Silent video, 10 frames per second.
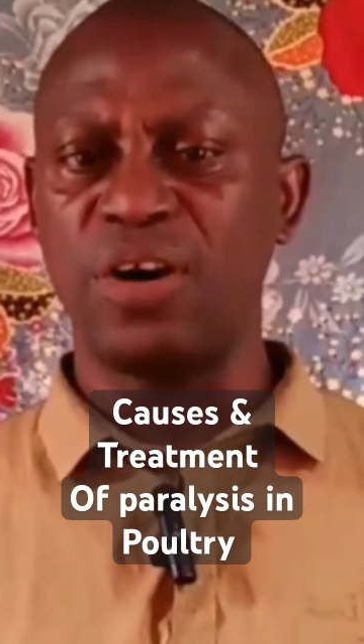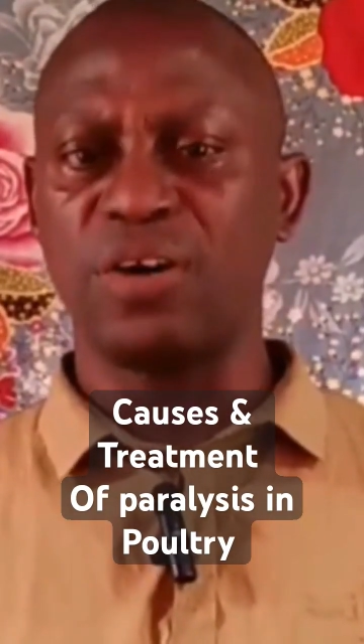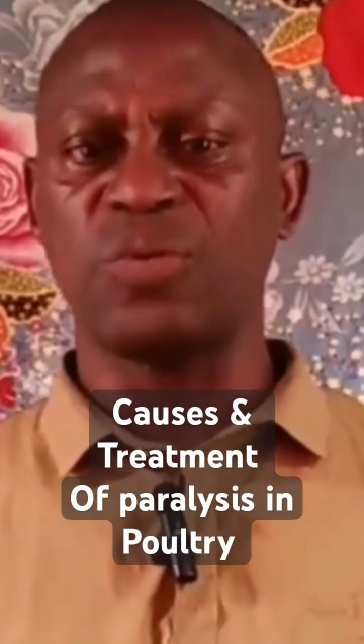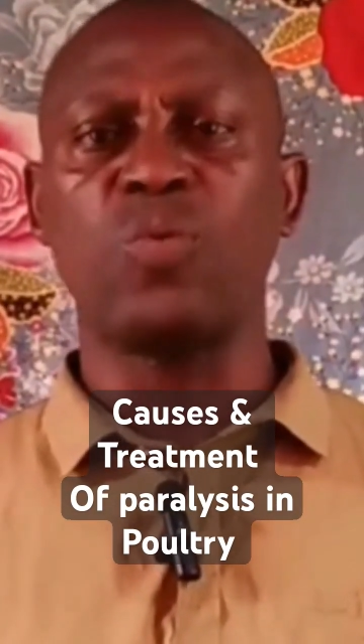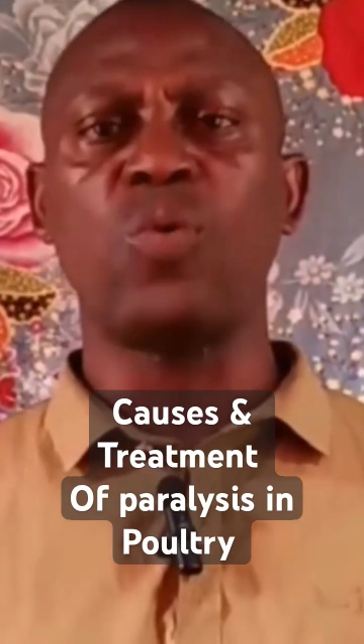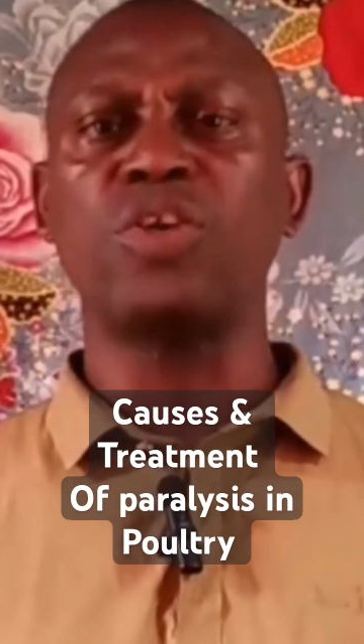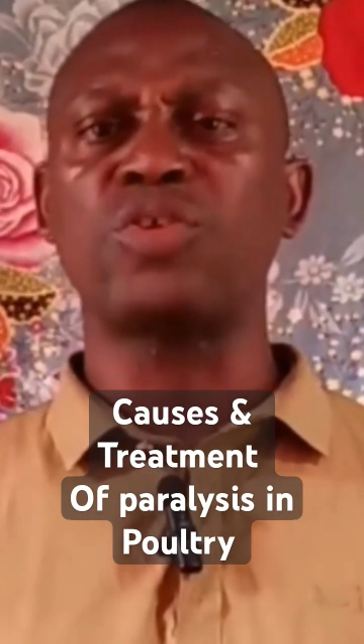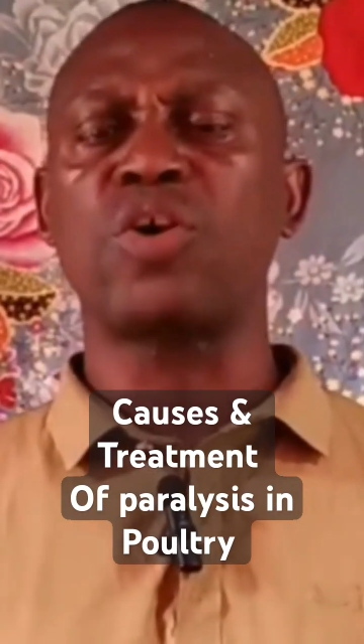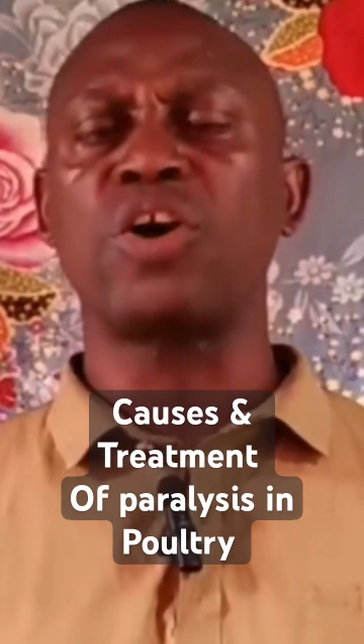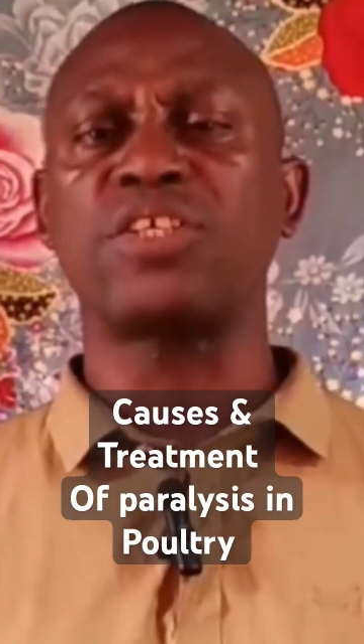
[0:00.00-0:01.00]
on
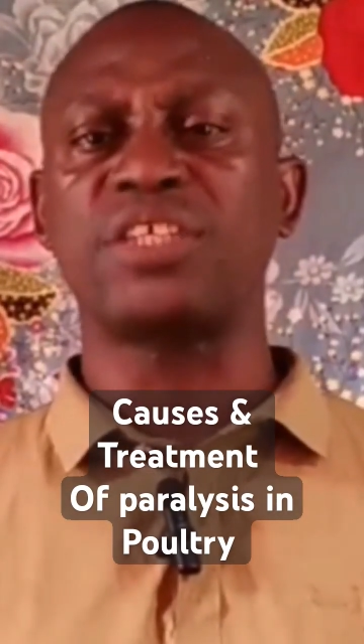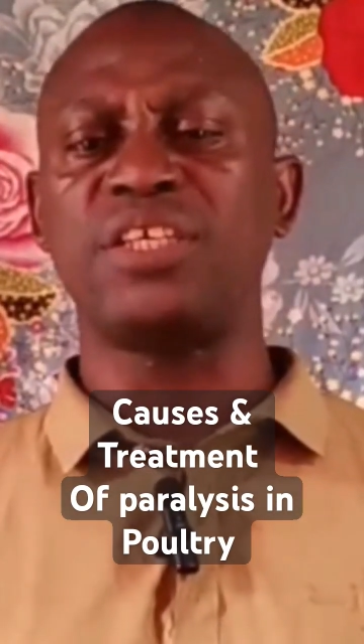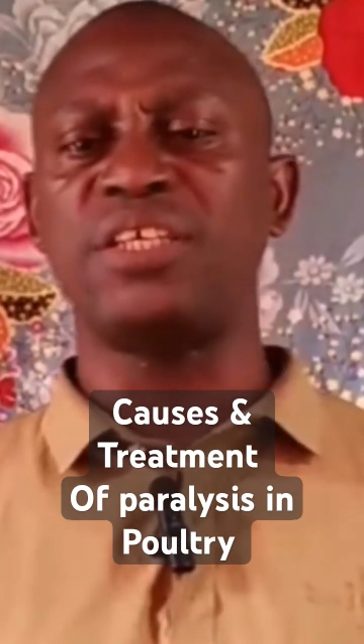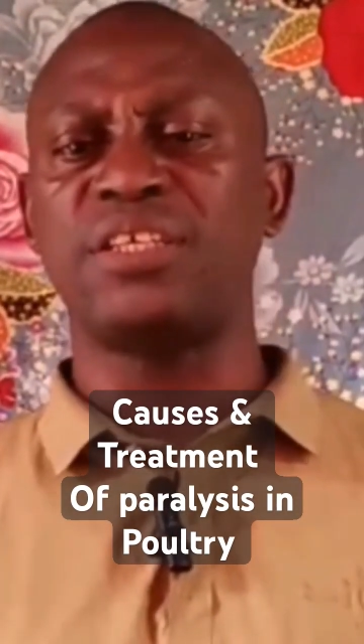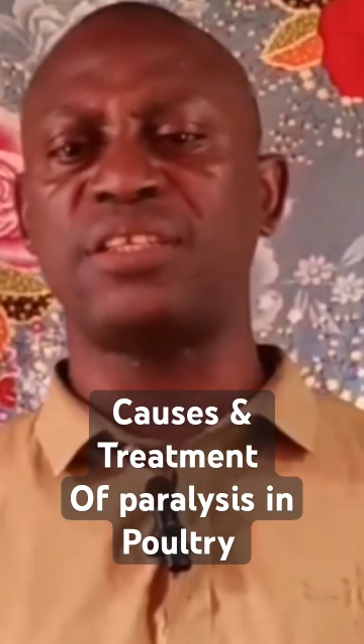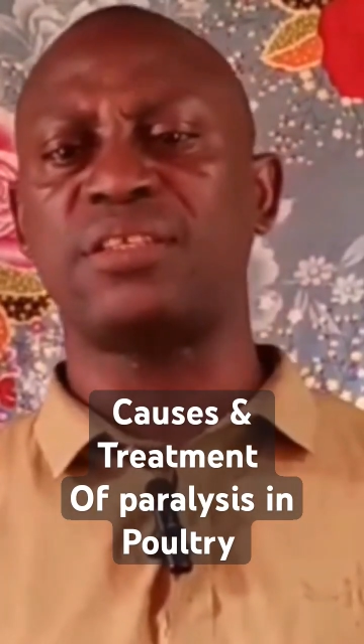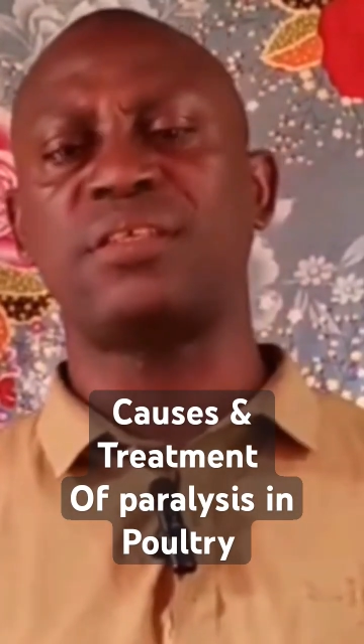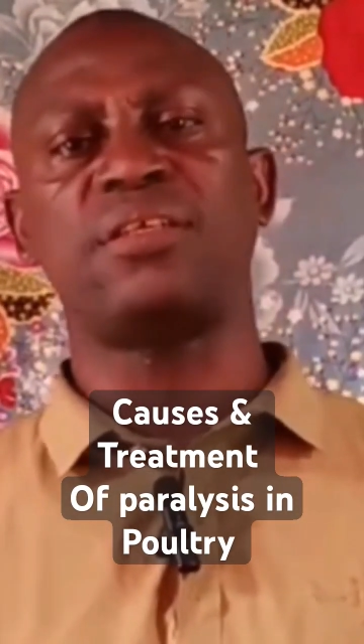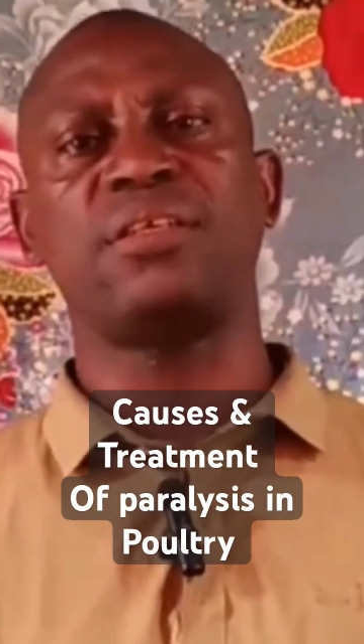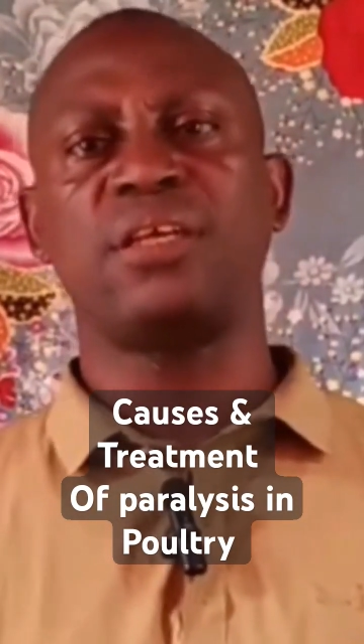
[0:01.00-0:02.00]
what
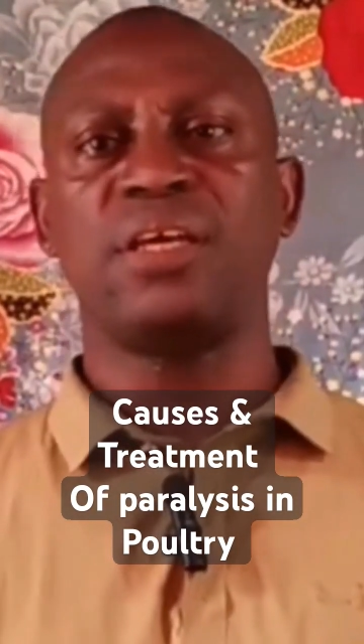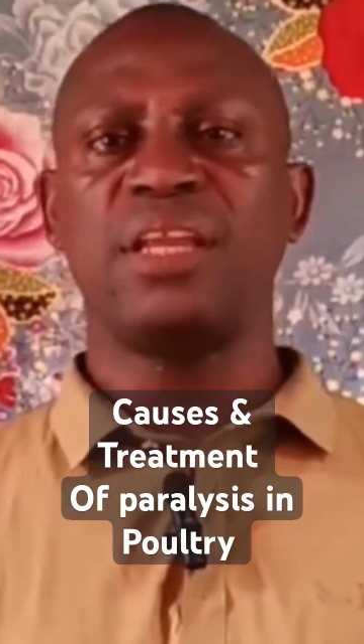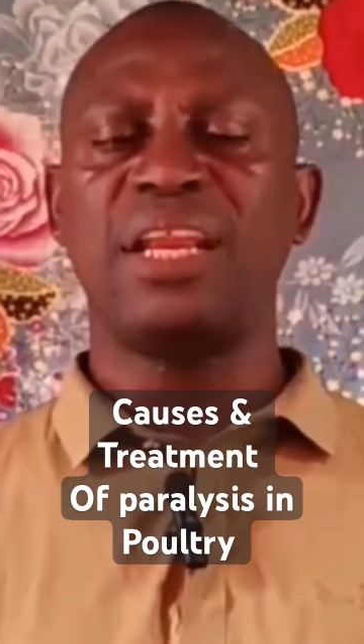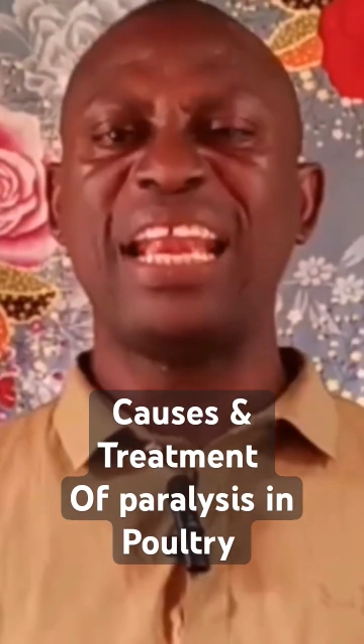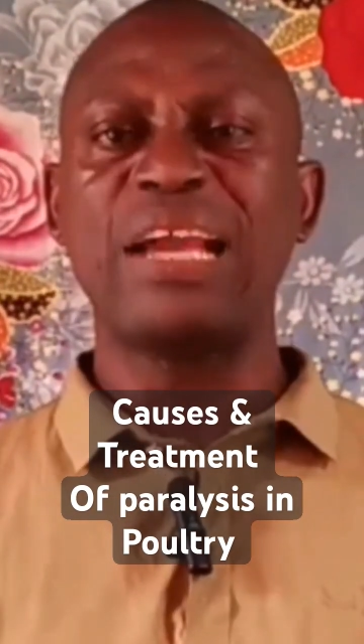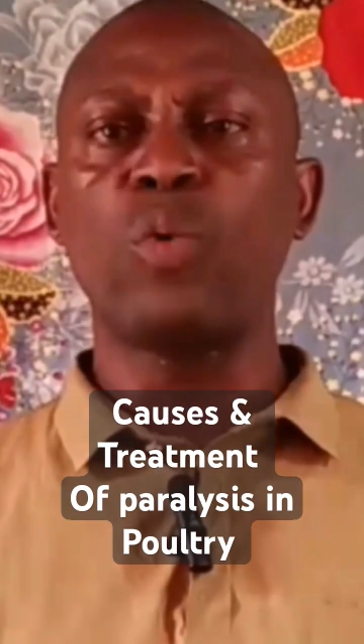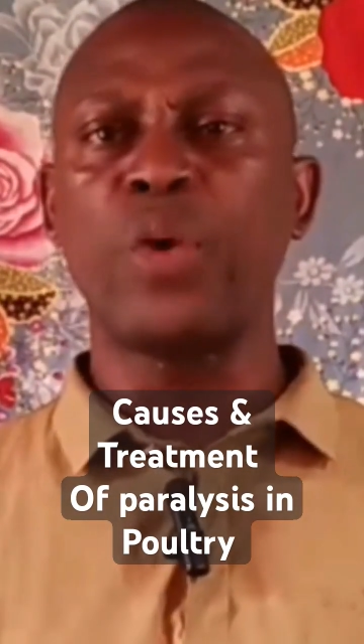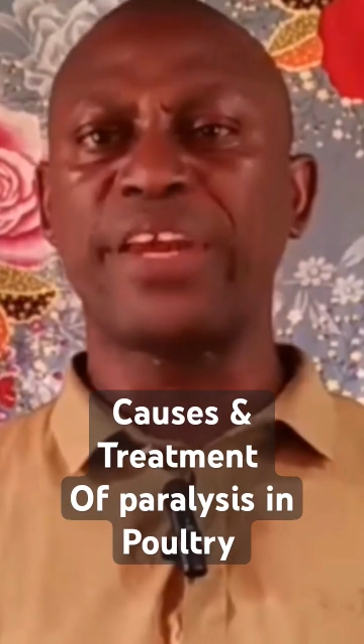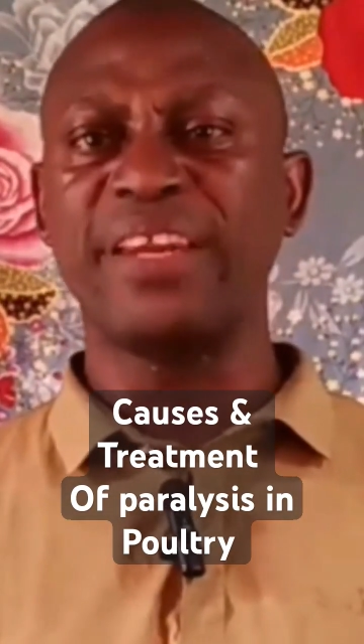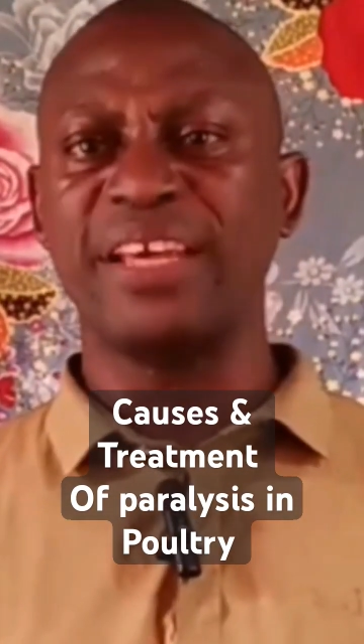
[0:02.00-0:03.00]
causes leg
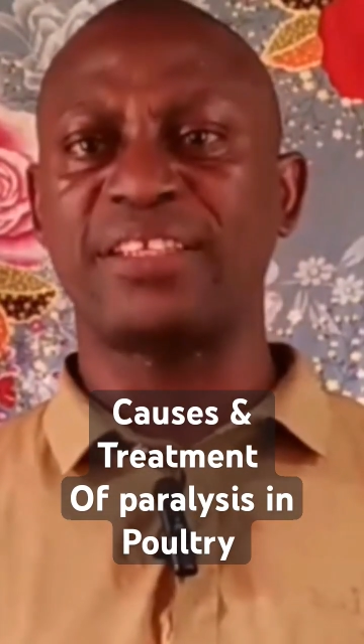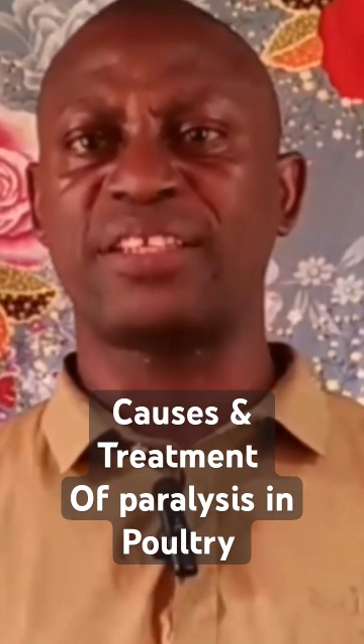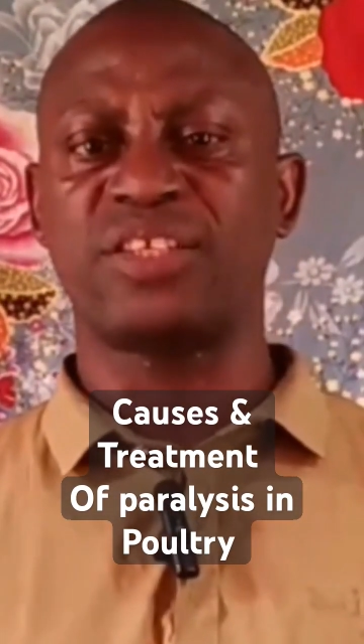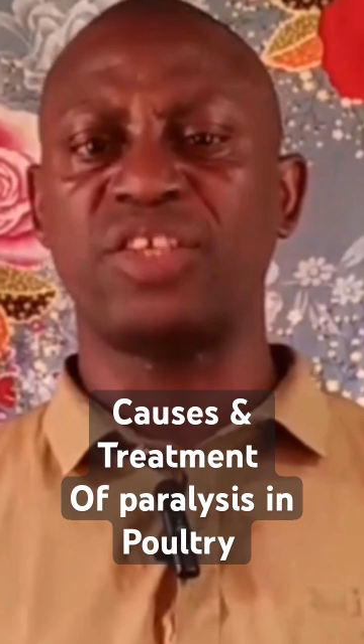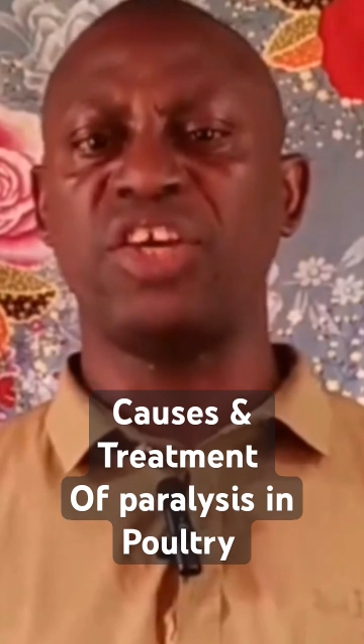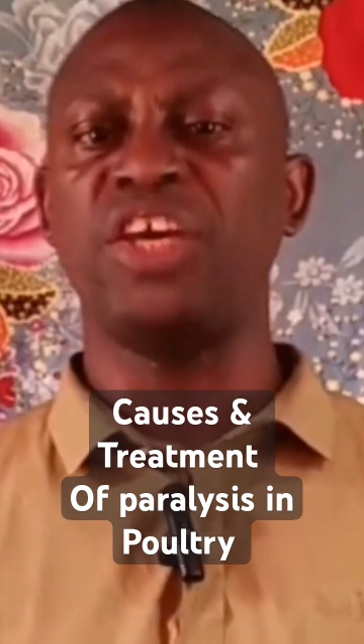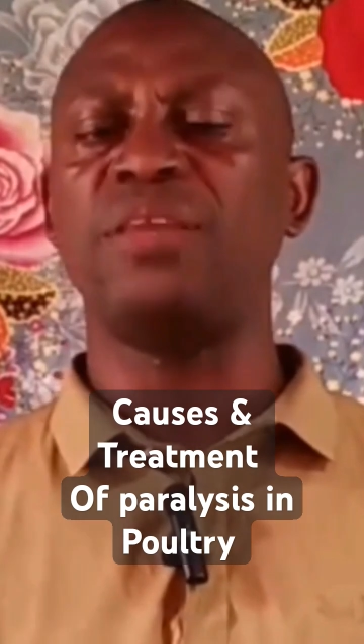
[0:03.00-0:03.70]
weakness